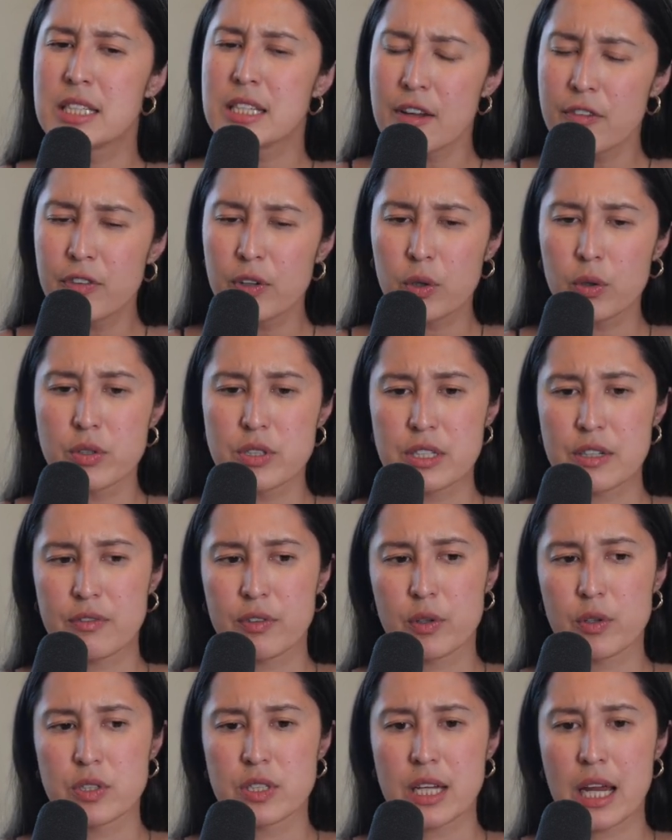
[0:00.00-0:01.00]
difficult
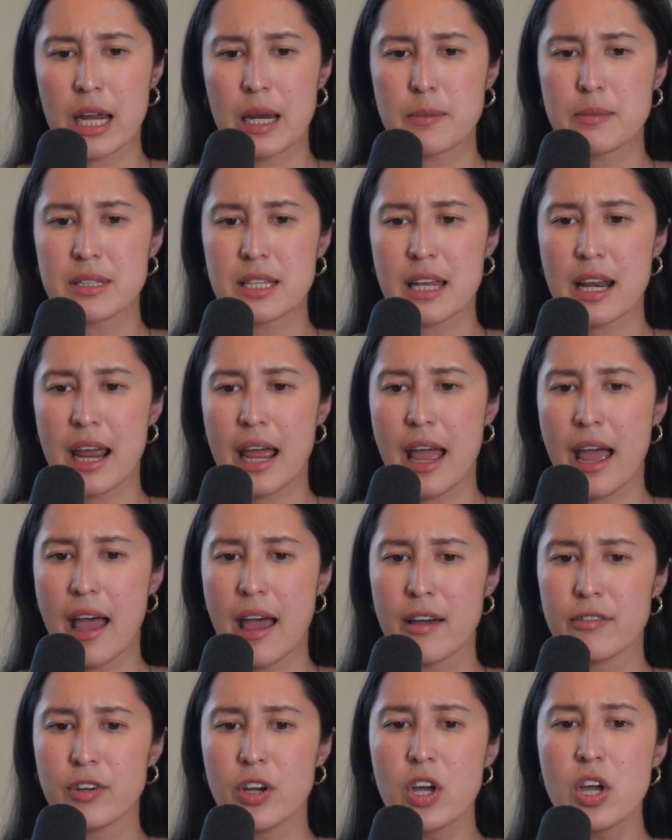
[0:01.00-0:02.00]
times, and I
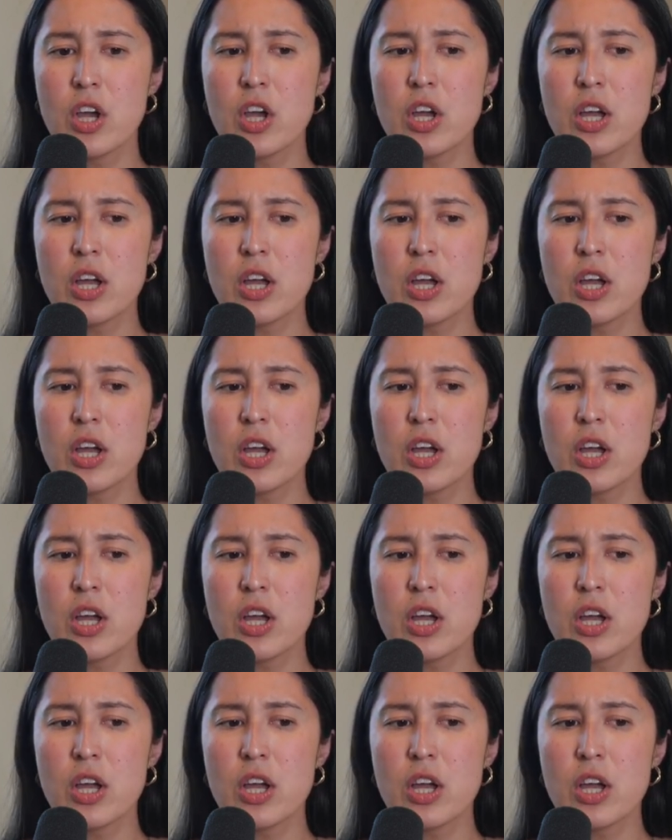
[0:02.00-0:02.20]
have